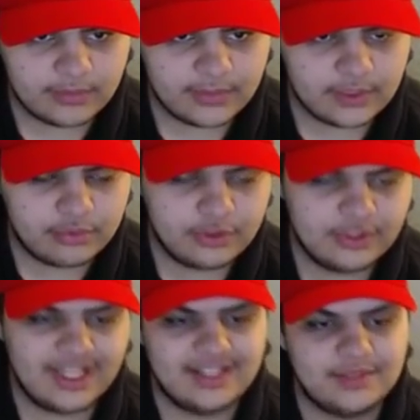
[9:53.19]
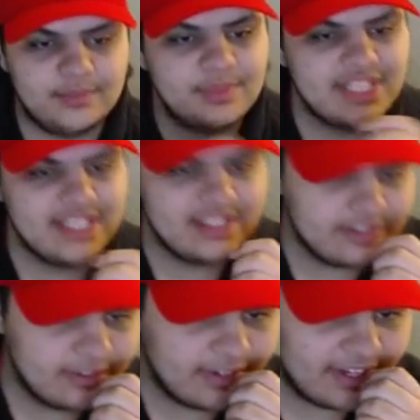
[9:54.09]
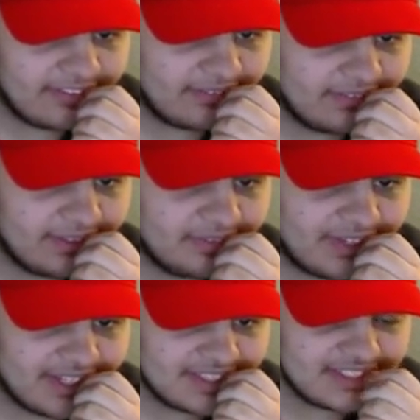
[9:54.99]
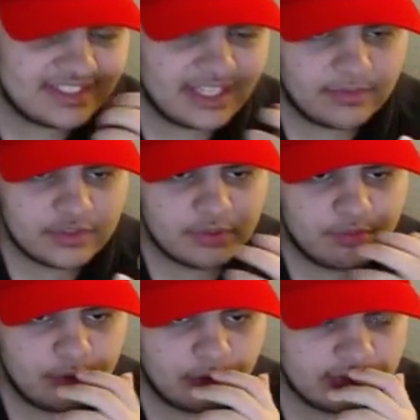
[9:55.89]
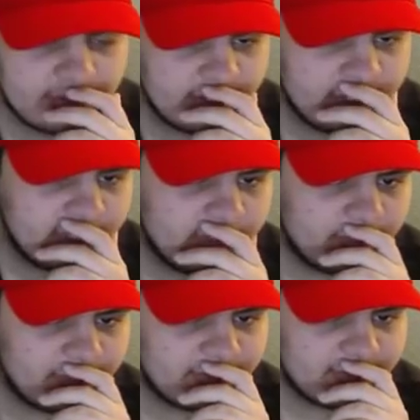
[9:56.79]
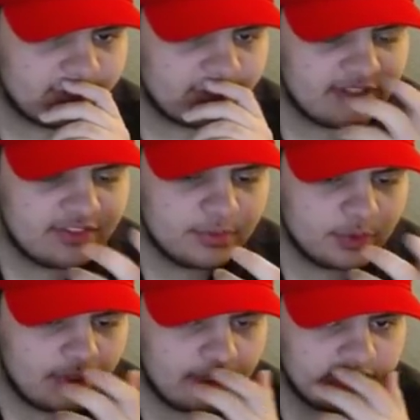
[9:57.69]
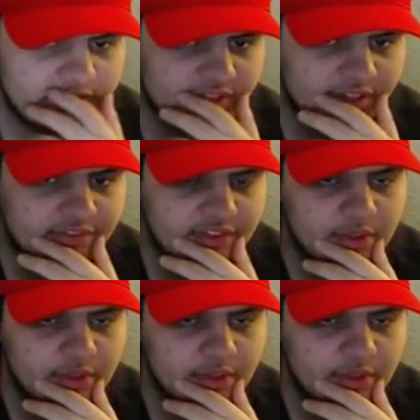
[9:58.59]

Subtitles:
I'm going to put at a B. You know, I don't really watch the damage report, But it's some quality stuff.